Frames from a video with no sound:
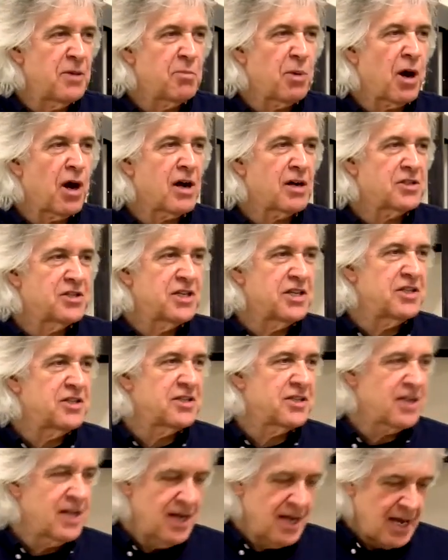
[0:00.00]

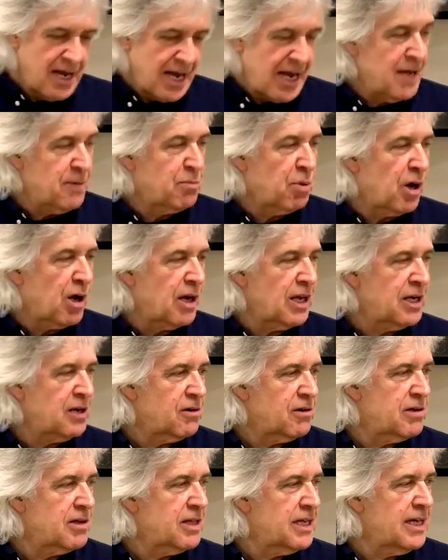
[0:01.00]
epoxies and
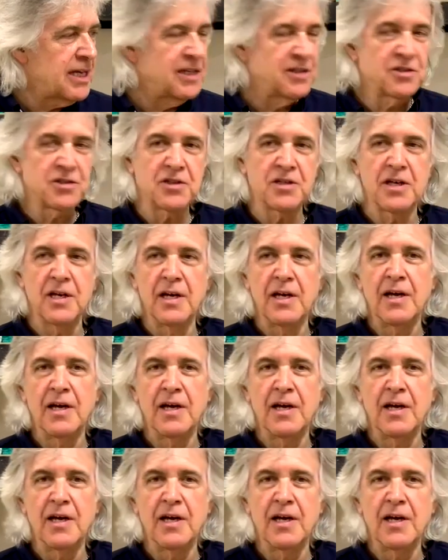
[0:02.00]
polyurethanes,